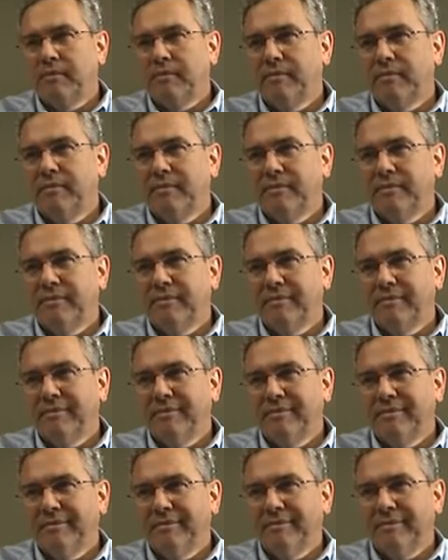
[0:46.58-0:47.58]

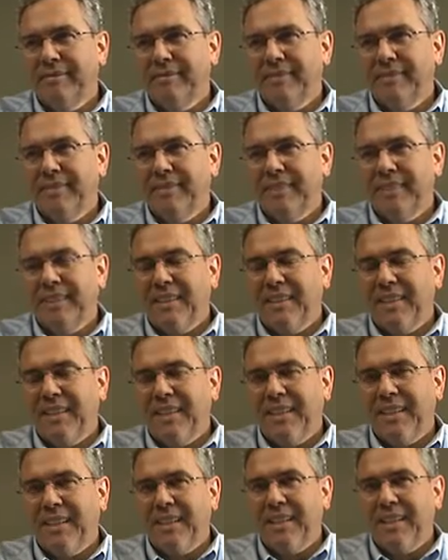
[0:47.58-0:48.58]

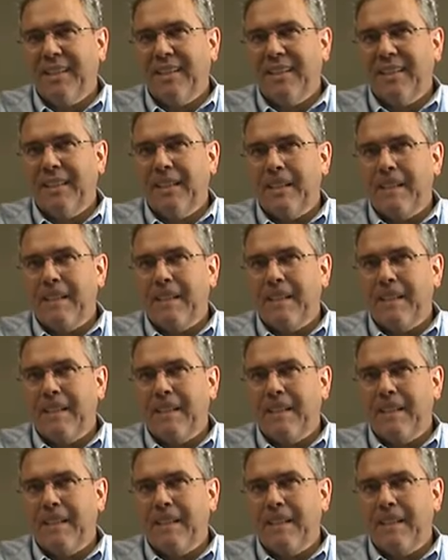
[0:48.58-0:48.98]
No one is speaking in this clip.